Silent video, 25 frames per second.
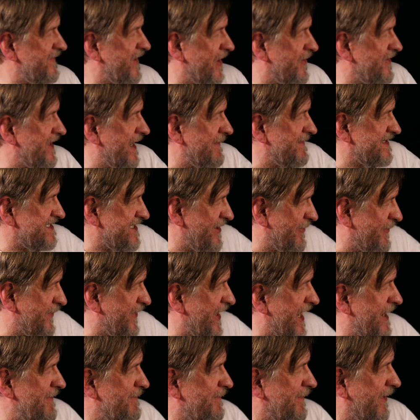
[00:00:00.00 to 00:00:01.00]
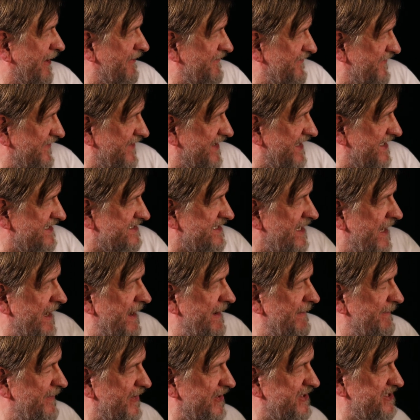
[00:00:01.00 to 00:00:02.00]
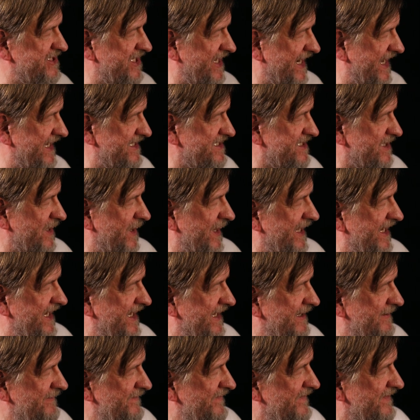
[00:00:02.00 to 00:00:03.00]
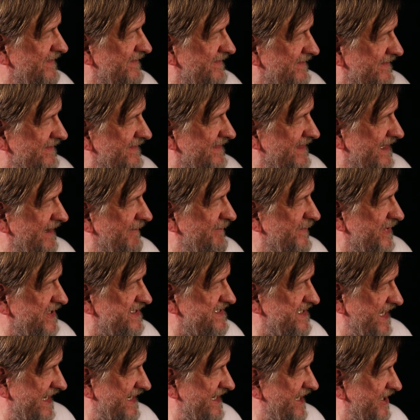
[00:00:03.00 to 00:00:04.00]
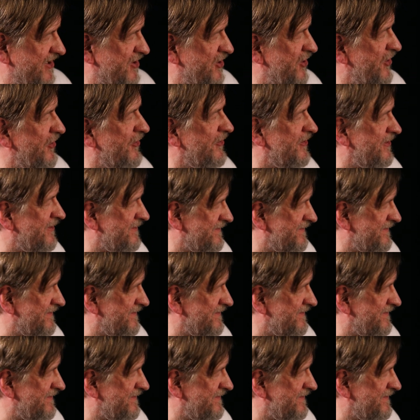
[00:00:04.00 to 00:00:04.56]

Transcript: down, get myself pretty buff for this, because you're actually presenting you.